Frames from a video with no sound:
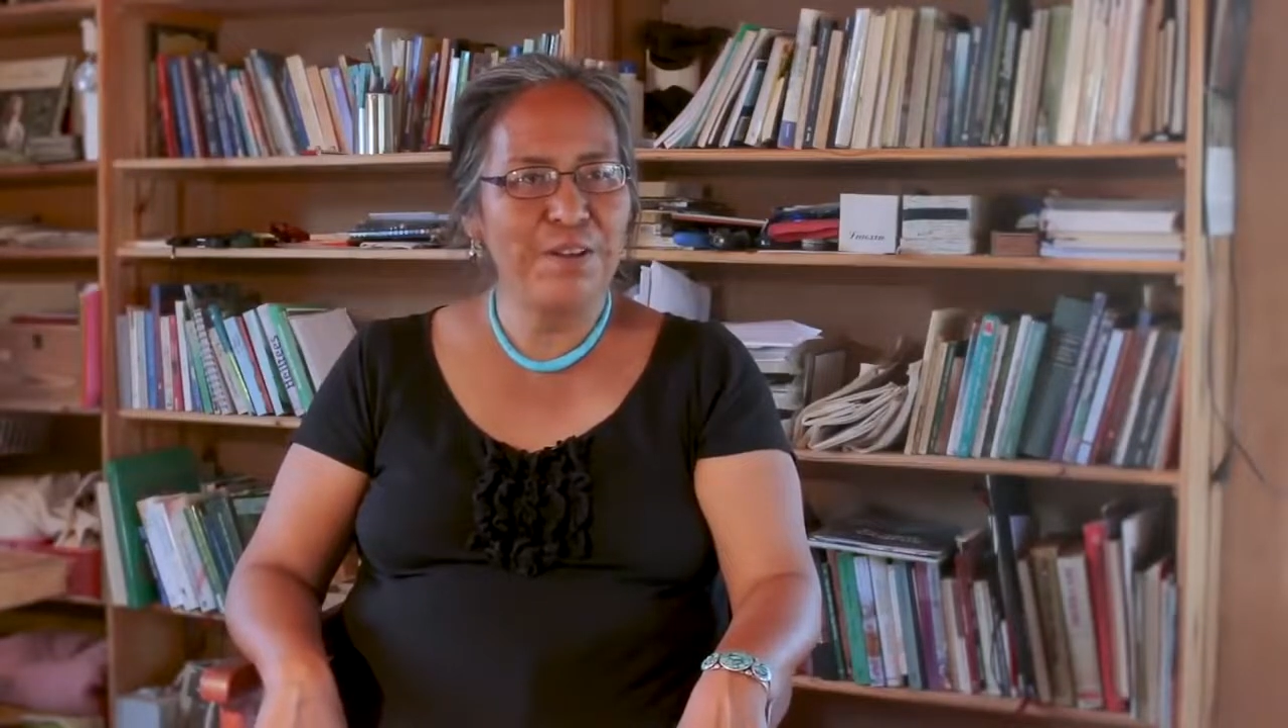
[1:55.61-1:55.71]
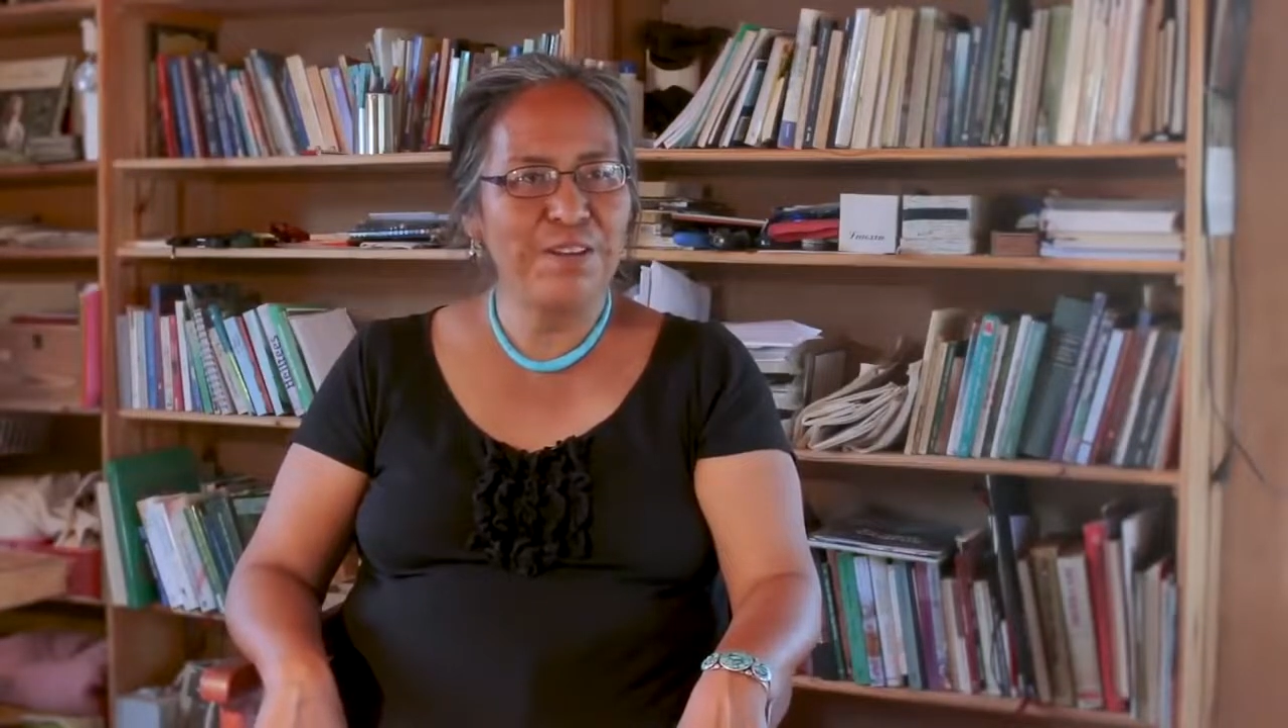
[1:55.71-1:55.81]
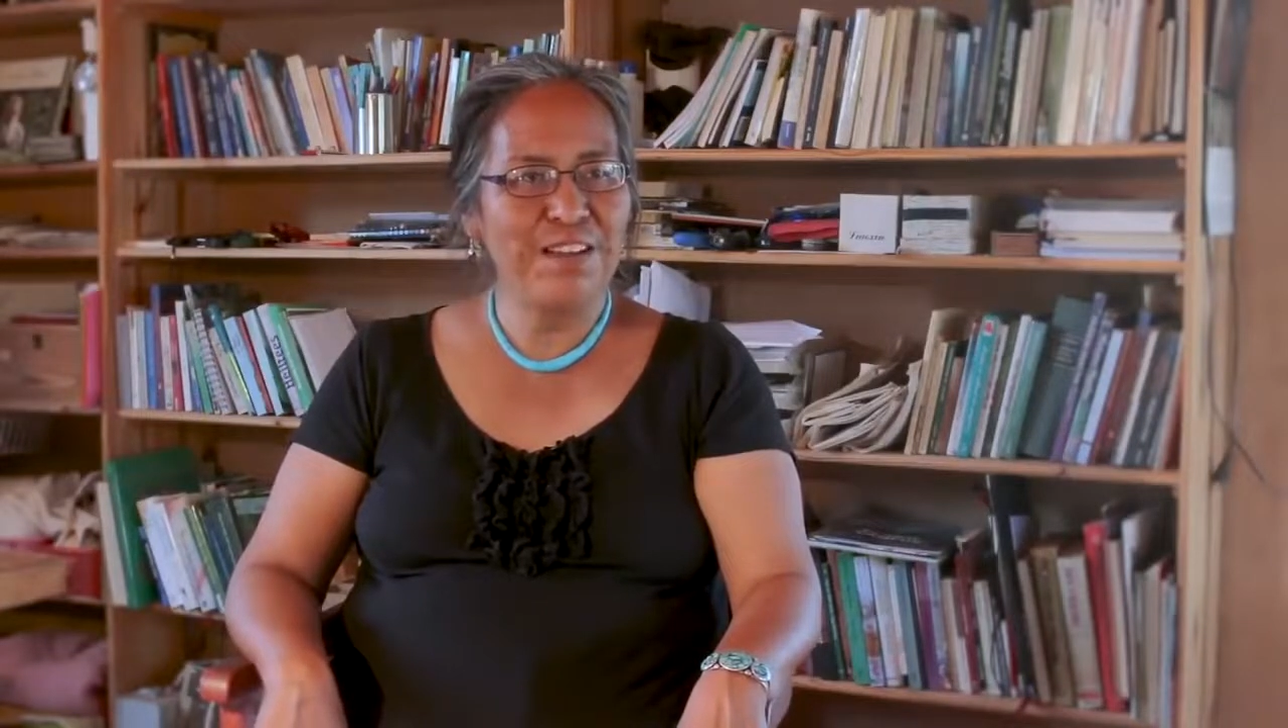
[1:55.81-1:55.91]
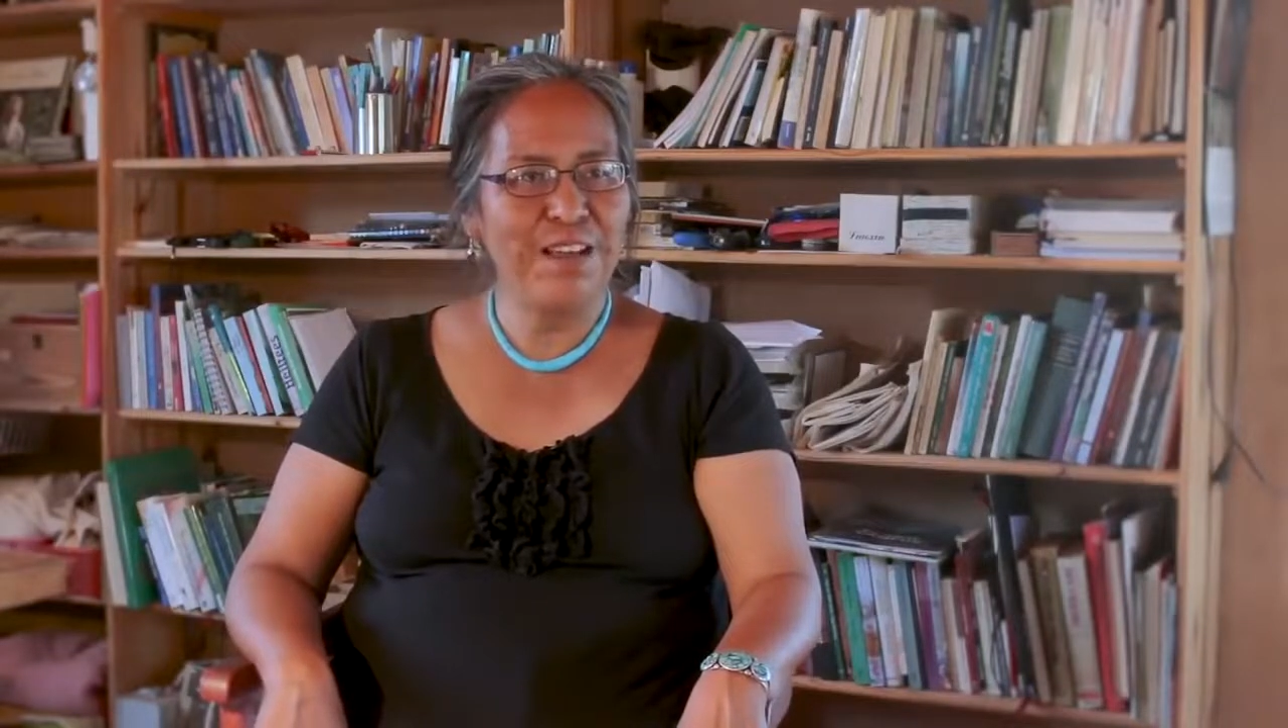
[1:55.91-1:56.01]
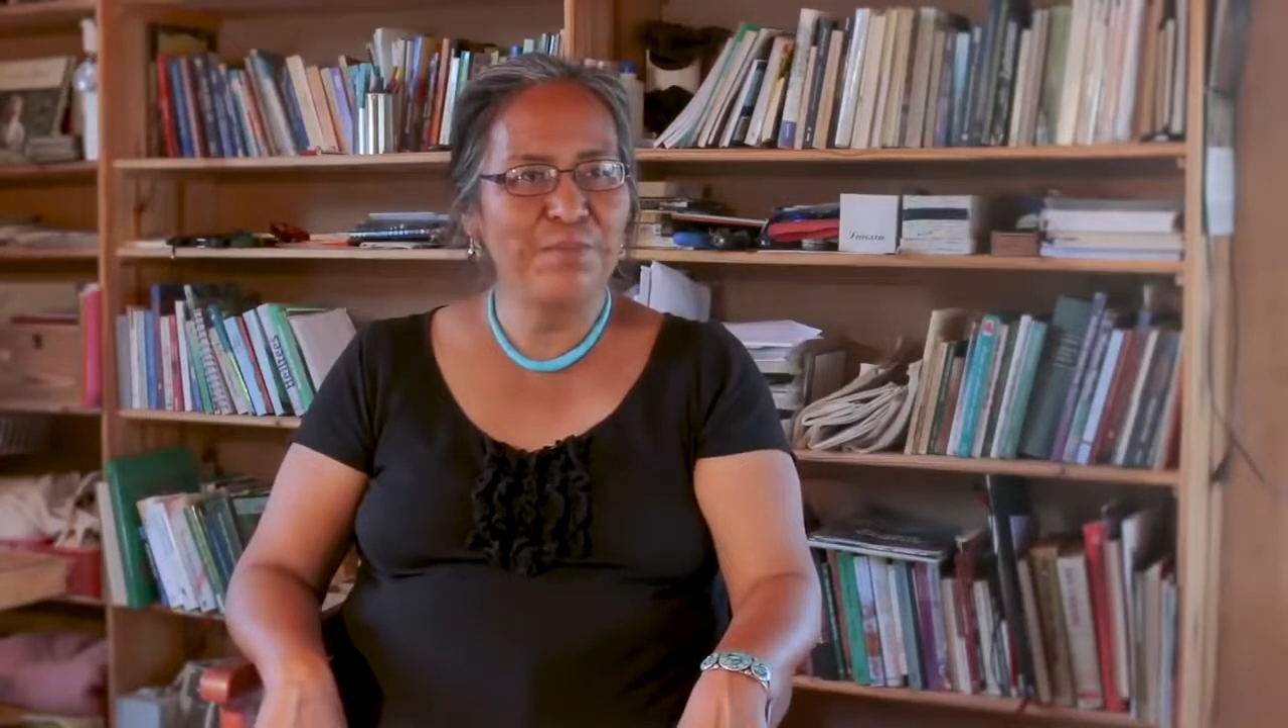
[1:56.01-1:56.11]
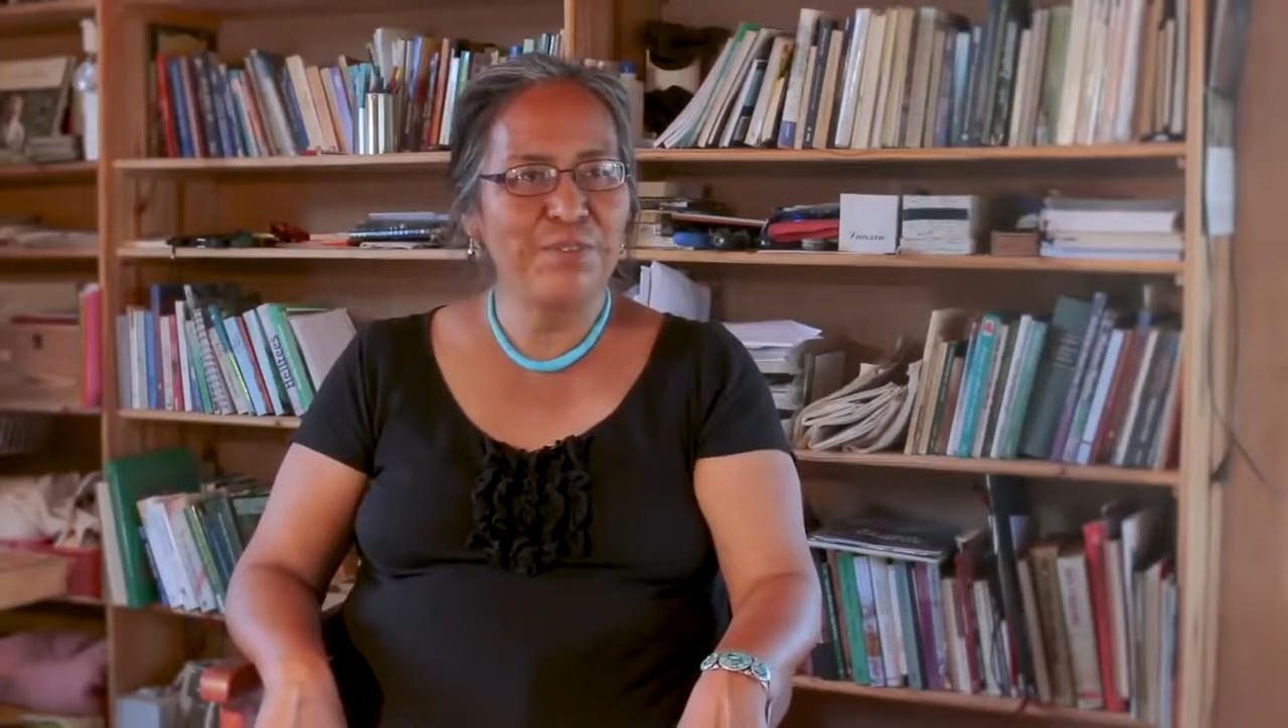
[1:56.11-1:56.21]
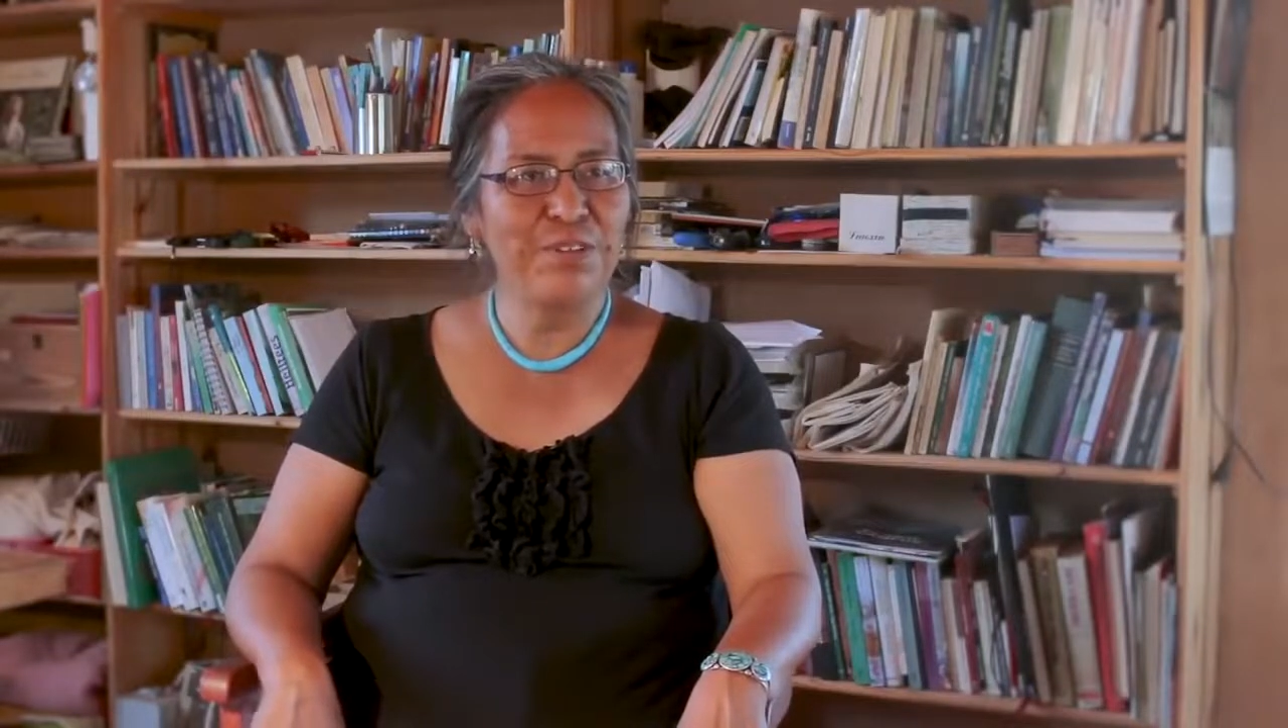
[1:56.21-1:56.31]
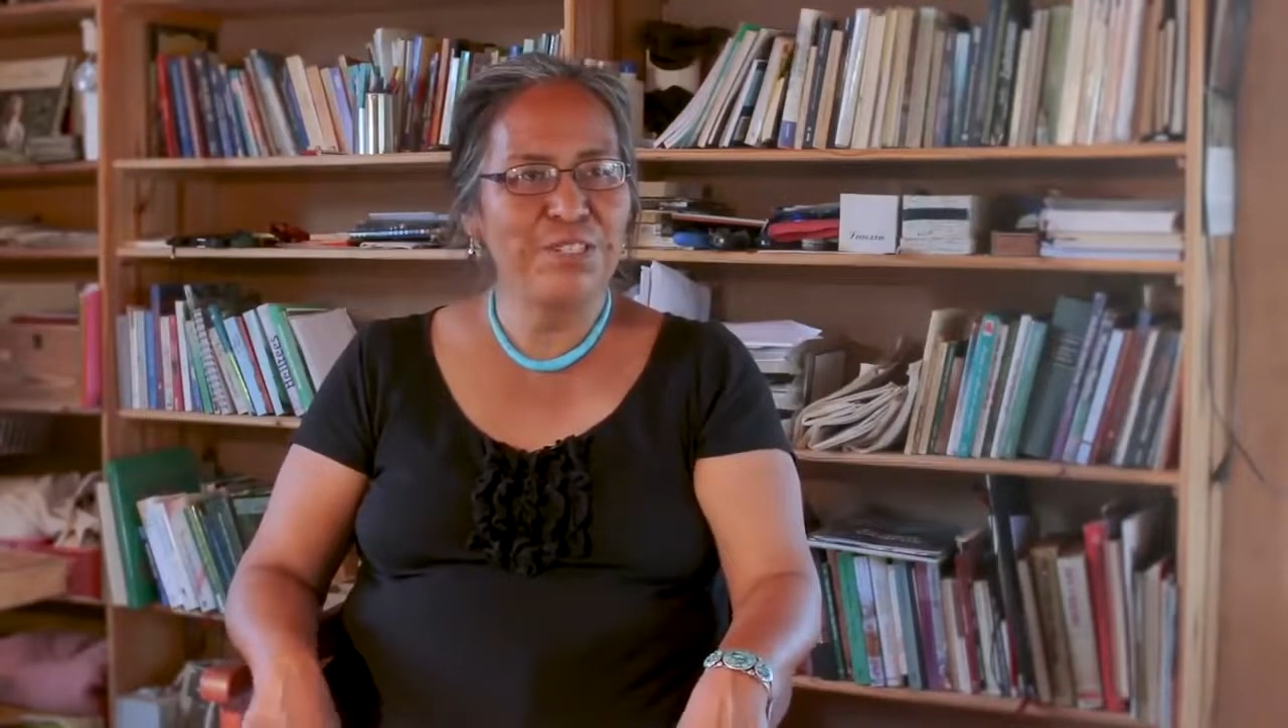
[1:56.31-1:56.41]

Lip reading: and I'm doing